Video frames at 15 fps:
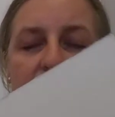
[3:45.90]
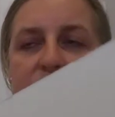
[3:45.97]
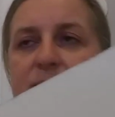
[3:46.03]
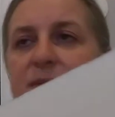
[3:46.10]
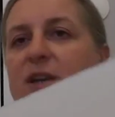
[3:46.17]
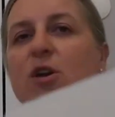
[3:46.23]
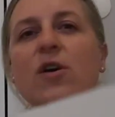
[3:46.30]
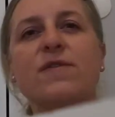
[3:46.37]

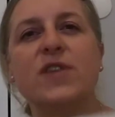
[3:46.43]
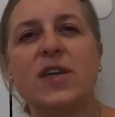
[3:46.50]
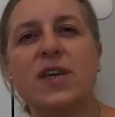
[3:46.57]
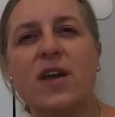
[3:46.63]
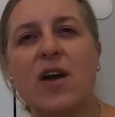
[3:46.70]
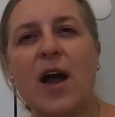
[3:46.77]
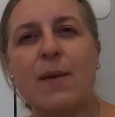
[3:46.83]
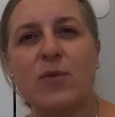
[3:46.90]
middle of the
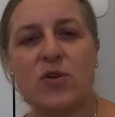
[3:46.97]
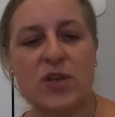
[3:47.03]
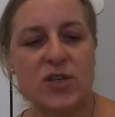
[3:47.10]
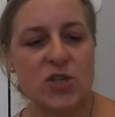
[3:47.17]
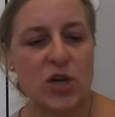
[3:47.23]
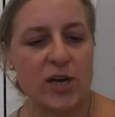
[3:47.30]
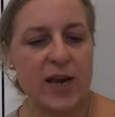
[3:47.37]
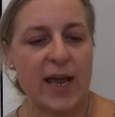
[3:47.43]
year, I'm going to
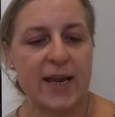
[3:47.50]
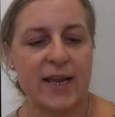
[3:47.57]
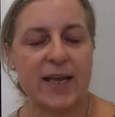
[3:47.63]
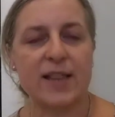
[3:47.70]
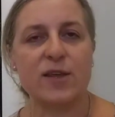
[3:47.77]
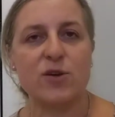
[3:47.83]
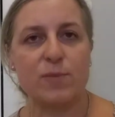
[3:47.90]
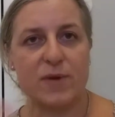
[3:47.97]
start adding
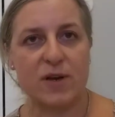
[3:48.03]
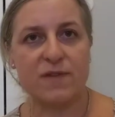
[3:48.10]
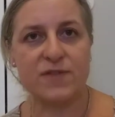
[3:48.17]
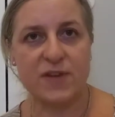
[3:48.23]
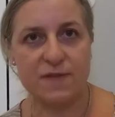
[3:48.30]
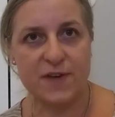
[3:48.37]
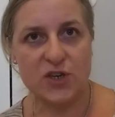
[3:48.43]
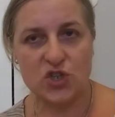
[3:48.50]
a little bit of
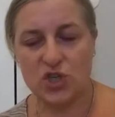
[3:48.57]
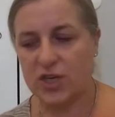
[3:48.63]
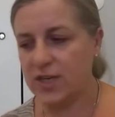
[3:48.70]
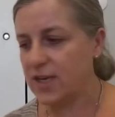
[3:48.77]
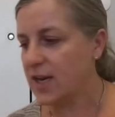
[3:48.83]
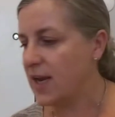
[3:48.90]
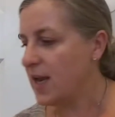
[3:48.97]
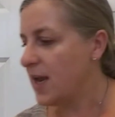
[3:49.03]
division
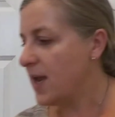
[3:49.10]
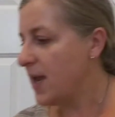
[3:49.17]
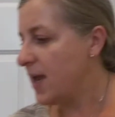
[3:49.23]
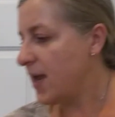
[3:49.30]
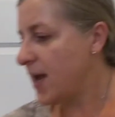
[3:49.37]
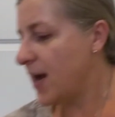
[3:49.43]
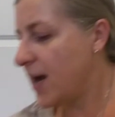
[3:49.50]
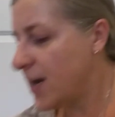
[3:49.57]

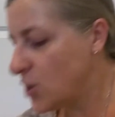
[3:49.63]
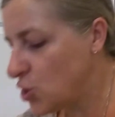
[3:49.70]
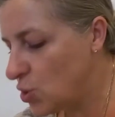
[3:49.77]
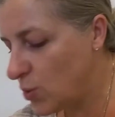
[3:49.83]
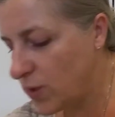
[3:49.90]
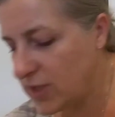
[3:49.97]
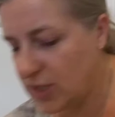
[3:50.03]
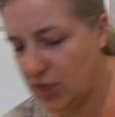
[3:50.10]

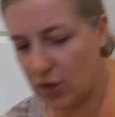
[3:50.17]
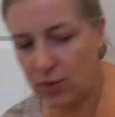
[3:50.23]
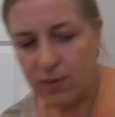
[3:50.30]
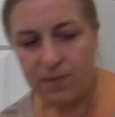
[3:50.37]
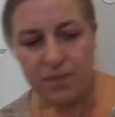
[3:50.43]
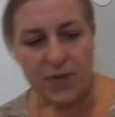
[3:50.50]
to it too.